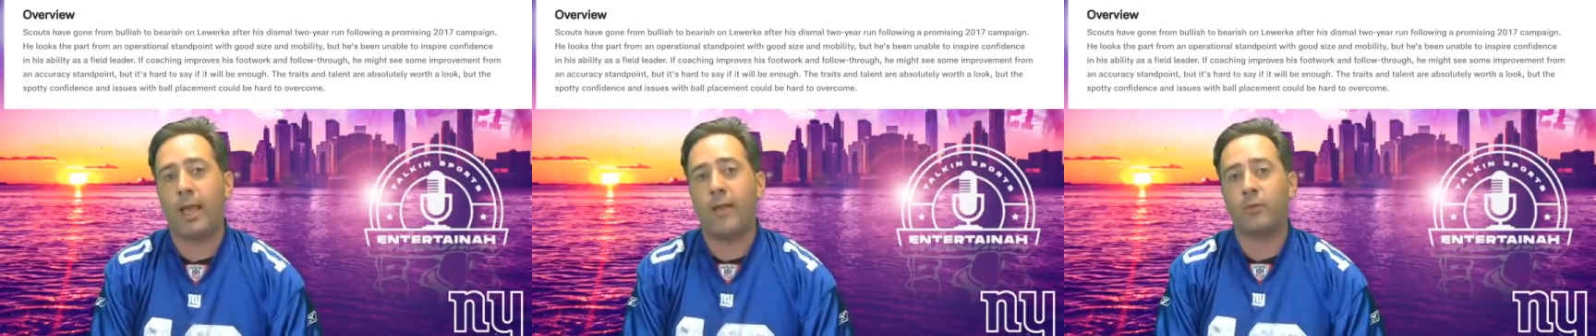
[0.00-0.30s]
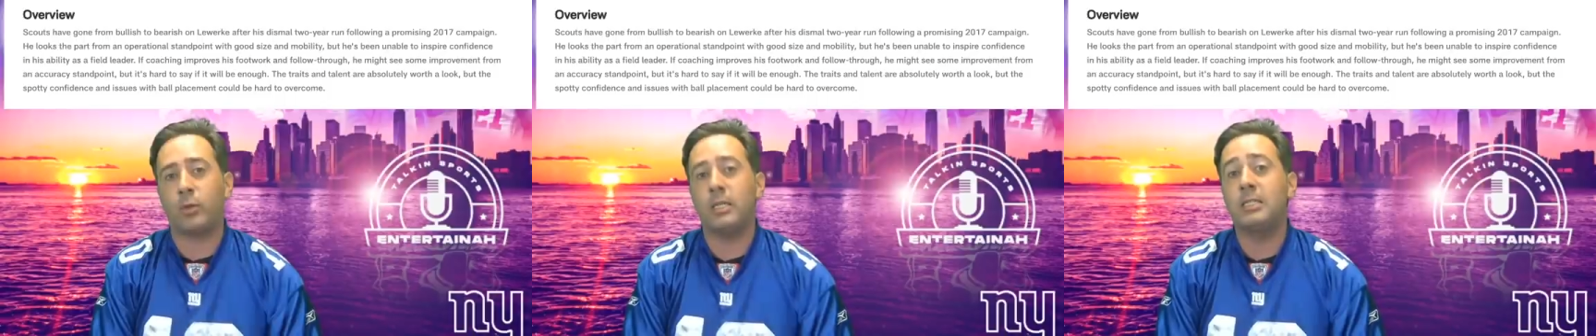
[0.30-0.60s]

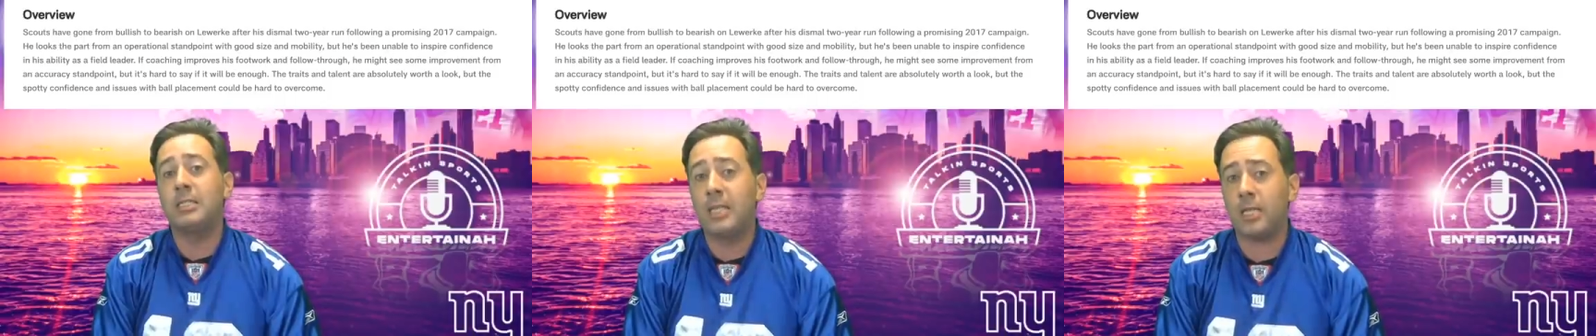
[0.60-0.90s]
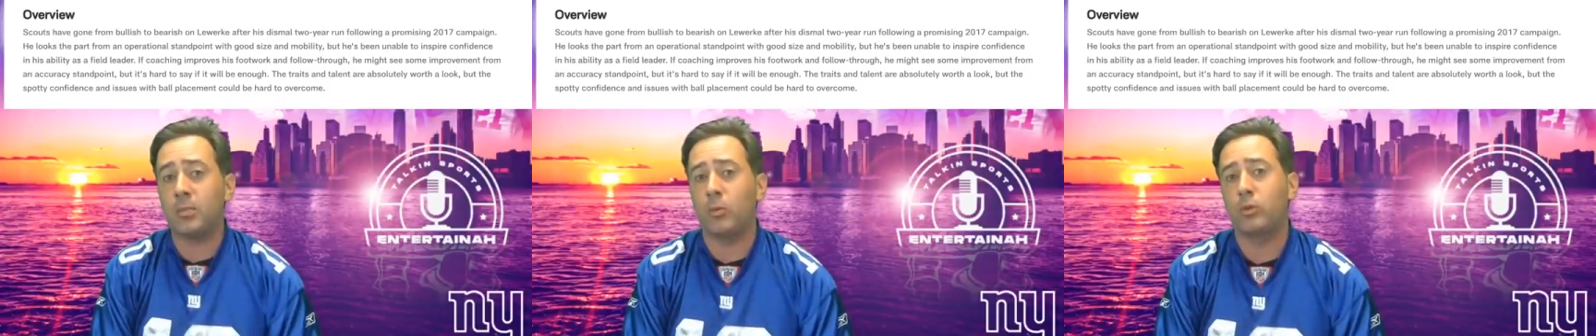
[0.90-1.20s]
after his
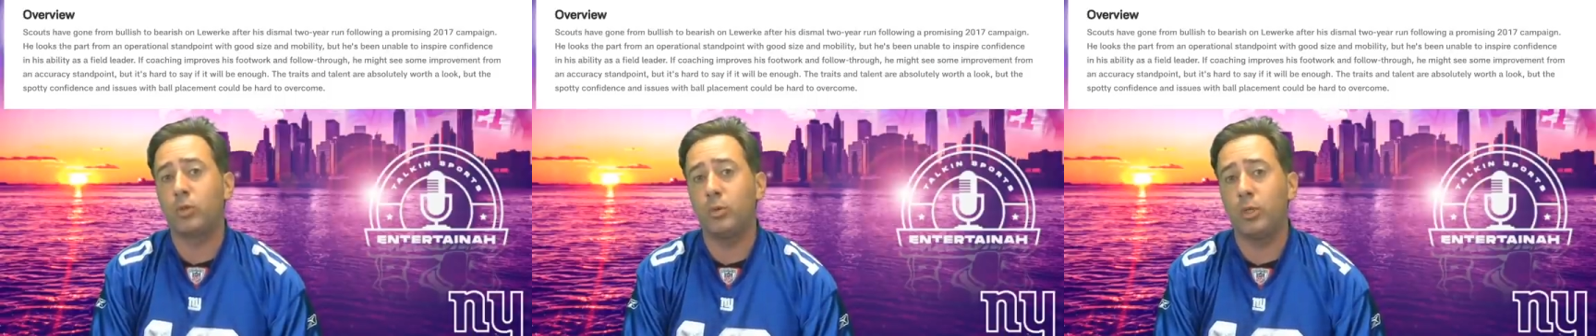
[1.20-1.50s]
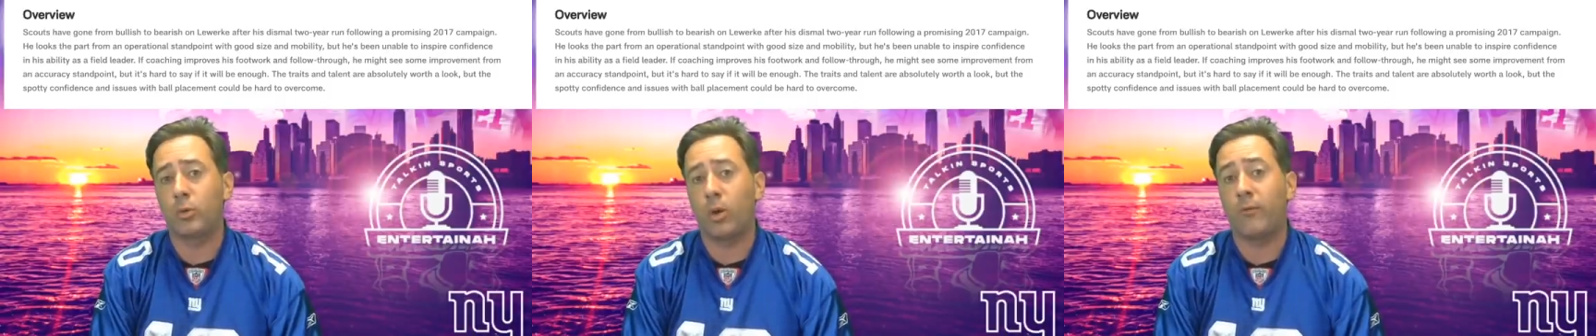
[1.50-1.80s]
dismal
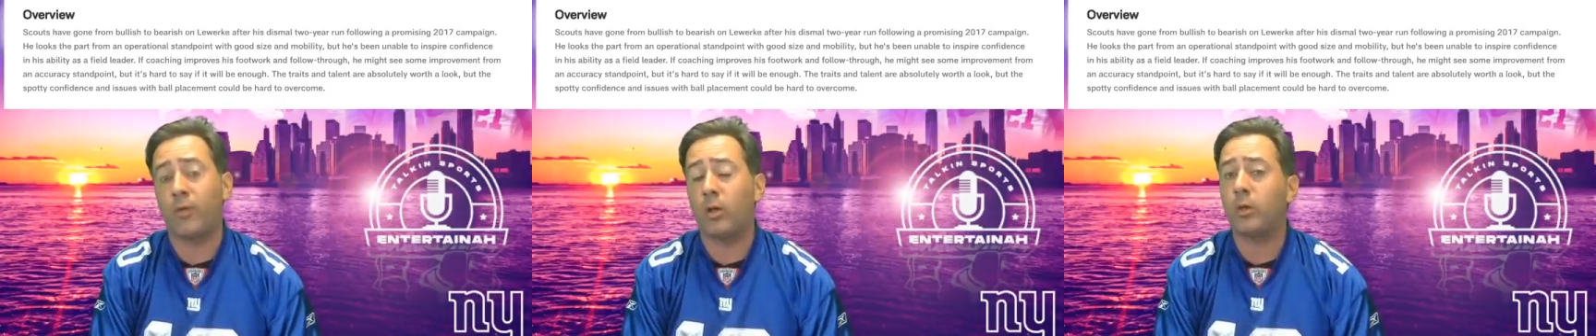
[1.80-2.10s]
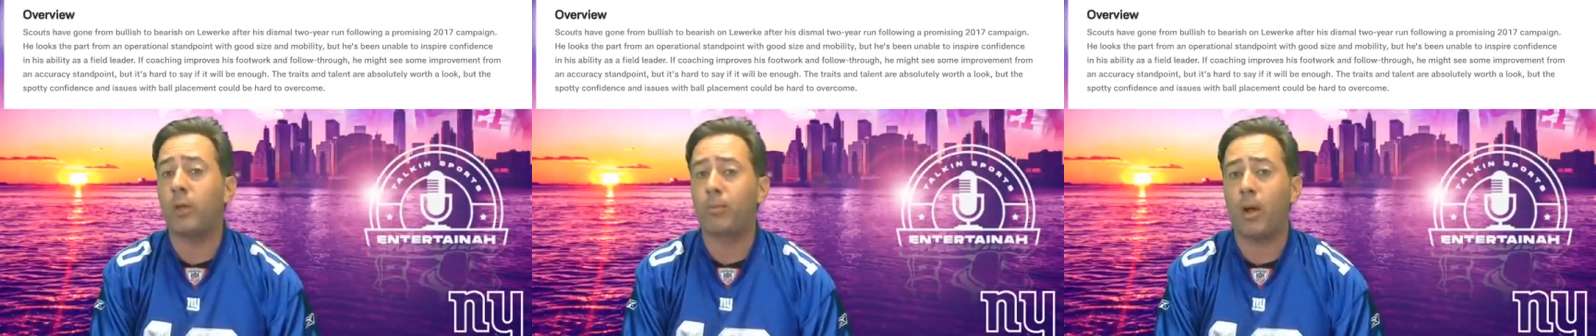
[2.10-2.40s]
two-year run
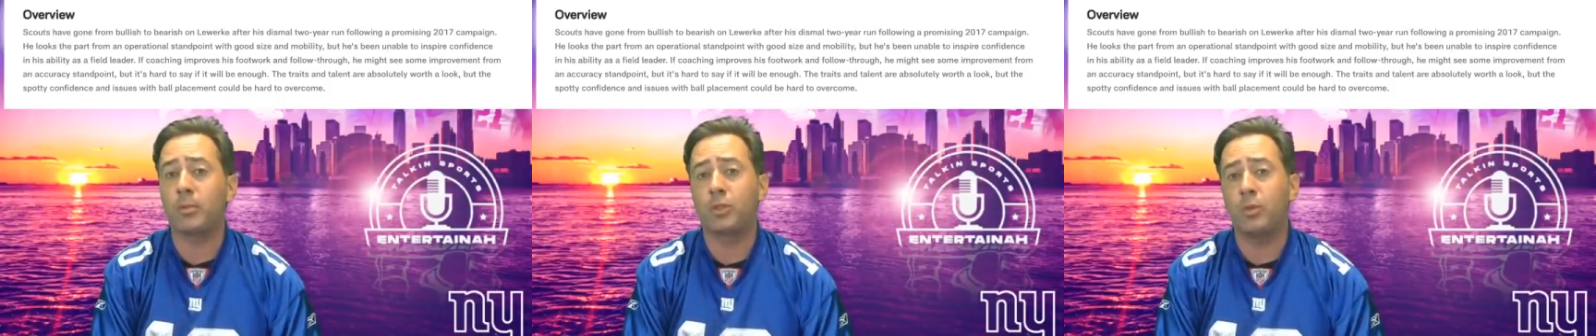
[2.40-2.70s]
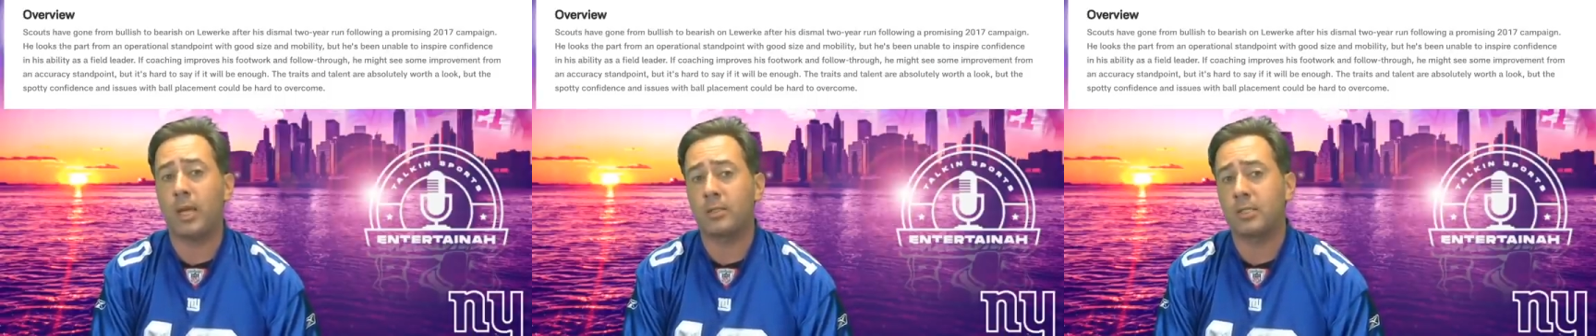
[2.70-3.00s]
following a promised
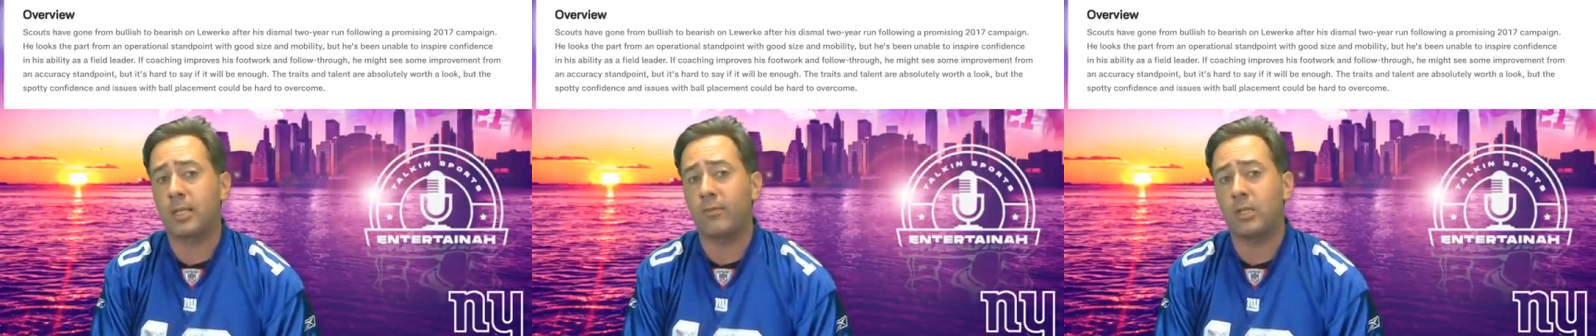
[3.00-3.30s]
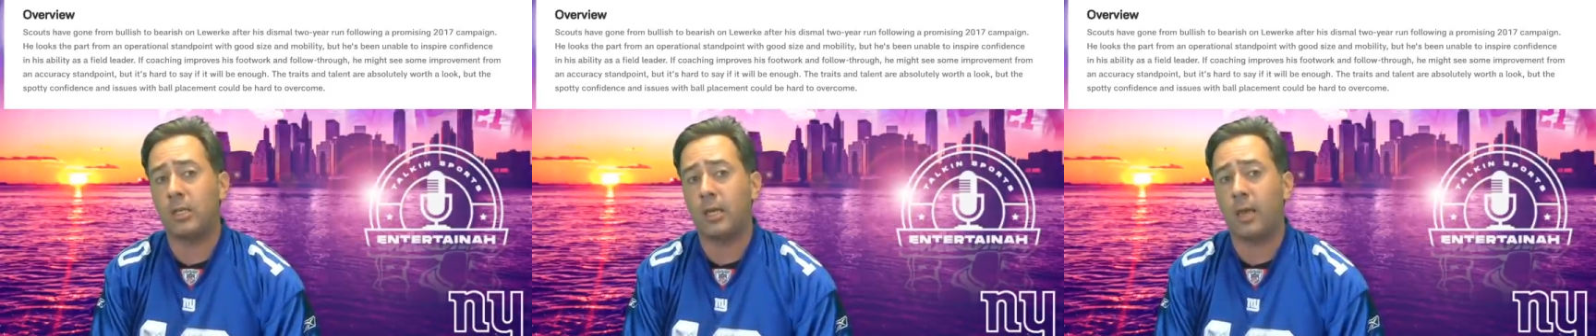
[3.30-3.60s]

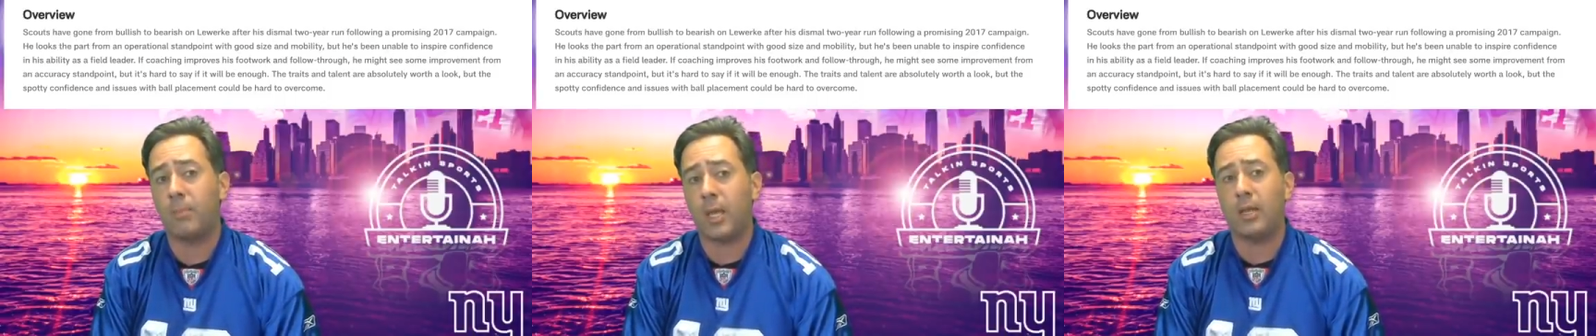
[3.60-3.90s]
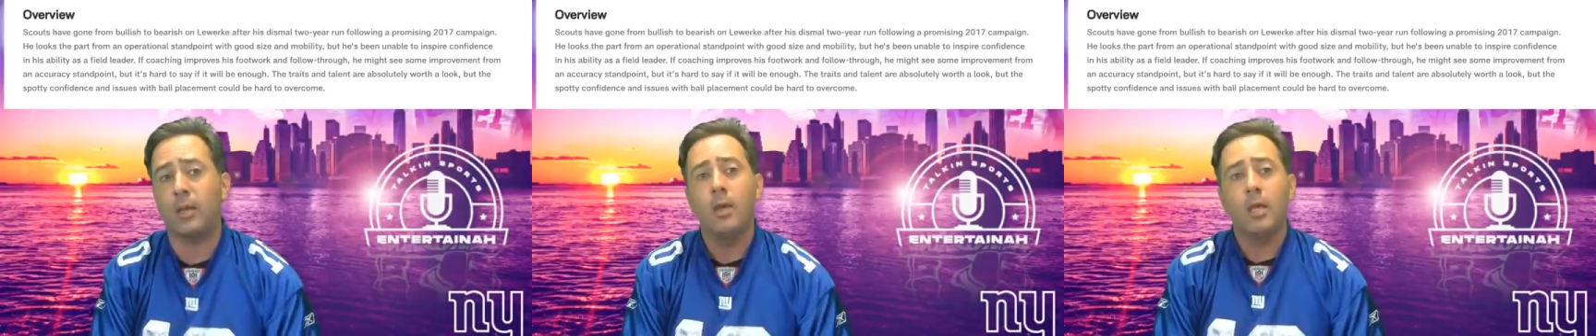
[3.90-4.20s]
2017 campaign.